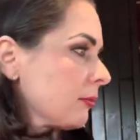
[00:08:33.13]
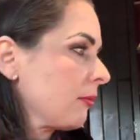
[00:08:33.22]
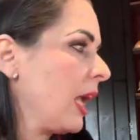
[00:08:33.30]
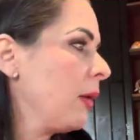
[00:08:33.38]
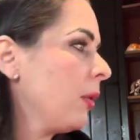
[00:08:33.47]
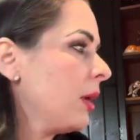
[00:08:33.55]

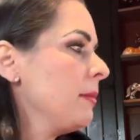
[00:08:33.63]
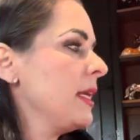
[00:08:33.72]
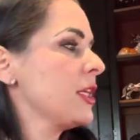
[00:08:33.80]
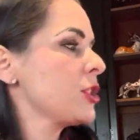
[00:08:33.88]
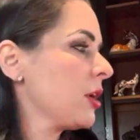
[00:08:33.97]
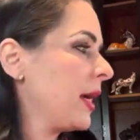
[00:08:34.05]
I want to make
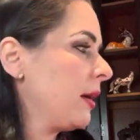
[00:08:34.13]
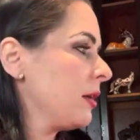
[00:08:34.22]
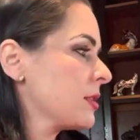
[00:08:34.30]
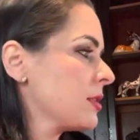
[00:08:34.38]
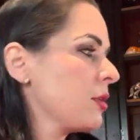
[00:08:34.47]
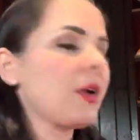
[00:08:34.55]
sure I
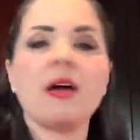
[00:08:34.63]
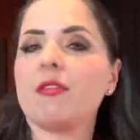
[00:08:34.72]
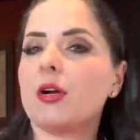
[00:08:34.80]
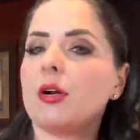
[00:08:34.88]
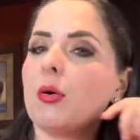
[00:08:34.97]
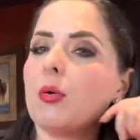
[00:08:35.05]
also
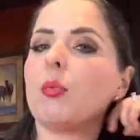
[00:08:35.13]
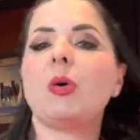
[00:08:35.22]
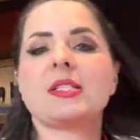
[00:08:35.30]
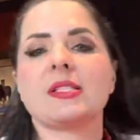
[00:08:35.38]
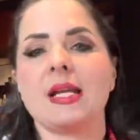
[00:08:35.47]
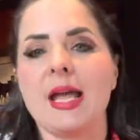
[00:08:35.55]
cover
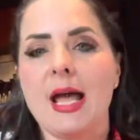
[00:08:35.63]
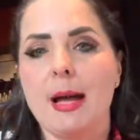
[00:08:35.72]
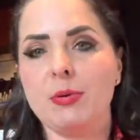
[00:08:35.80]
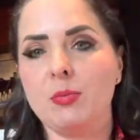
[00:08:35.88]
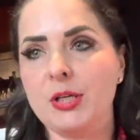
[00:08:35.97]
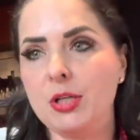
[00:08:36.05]
what's going to
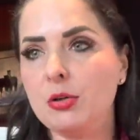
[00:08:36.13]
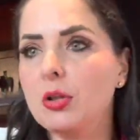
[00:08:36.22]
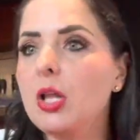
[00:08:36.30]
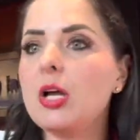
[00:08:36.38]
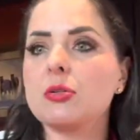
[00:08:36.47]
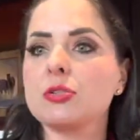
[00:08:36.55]
happen when you
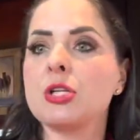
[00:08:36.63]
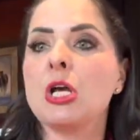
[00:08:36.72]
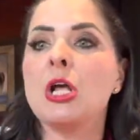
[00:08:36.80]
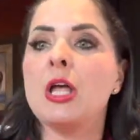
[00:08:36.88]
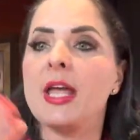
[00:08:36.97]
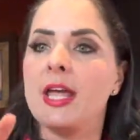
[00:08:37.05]
close.
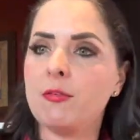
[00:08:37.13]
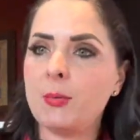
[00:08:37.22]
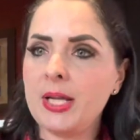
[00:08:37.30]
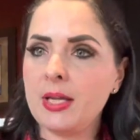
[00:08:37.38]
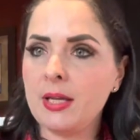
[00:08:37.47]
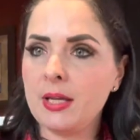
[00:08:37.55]
If
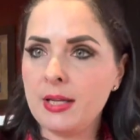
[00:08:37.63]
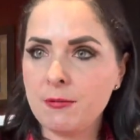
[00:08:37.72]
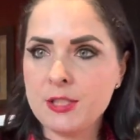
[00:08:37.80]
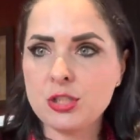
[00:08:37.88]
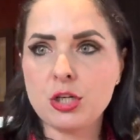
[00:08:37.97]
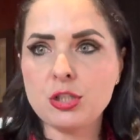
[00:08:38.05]
we
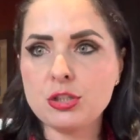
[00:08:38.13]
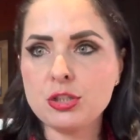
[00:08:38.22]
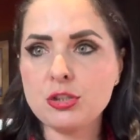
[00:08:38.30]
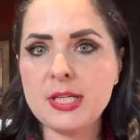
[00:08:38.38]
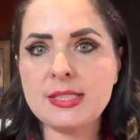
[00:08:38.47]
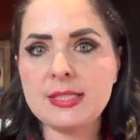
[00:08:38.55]
start your
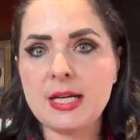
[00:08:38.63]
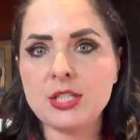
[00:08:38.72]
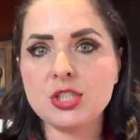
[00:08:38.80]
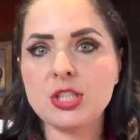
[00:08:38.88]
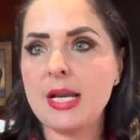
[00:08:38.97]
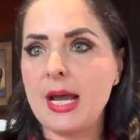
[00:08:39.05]

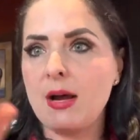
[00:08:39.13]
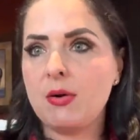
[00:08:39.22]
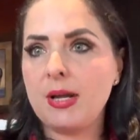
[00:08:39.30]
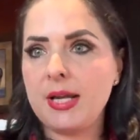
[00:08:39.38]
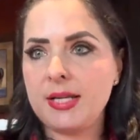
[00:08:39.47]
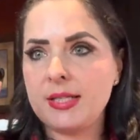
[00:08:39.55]
transaction now
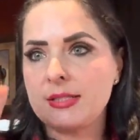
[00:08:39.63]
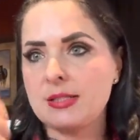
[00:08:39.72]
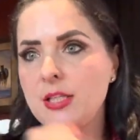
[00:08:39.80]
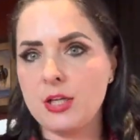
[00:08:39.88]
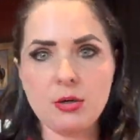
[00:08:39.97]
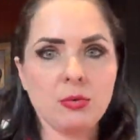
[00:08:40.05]
and it's,
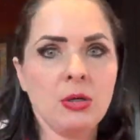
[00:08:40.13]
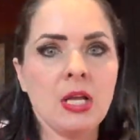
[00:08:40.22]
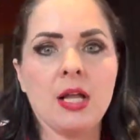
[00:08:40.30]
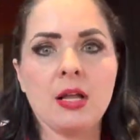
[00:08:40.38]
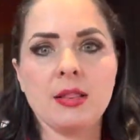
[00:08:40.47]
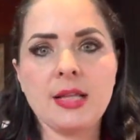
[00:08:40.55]

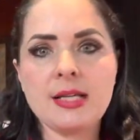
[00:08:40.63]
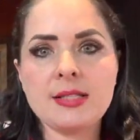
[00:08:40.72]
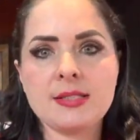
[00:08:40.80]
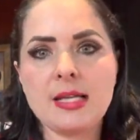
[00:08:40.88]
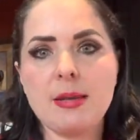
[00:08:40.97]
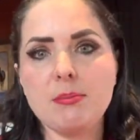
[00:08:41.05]
let's
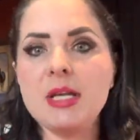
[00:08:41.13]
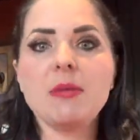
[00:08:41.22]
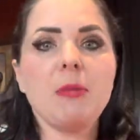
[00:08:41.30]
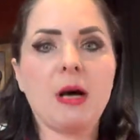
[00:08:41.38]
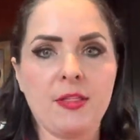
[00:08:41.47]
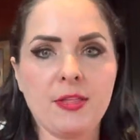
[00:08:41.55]
say
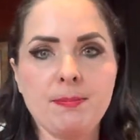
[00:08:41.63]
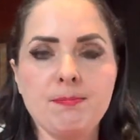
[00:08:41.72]
mid-month,